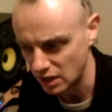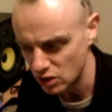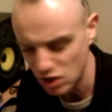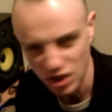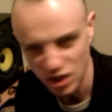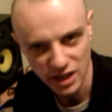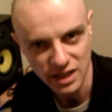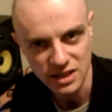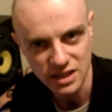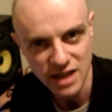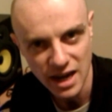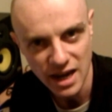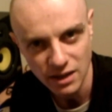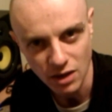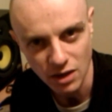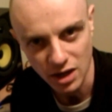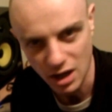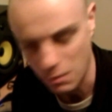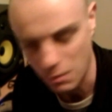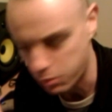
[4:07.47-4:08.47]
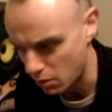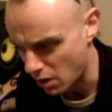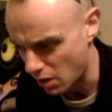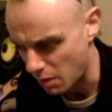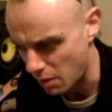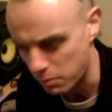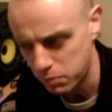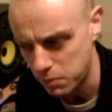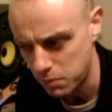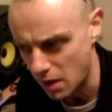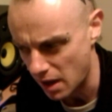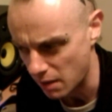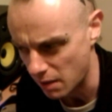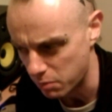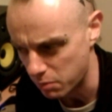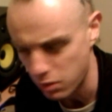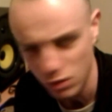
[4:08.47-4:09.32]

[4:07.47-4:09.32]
usually contain like a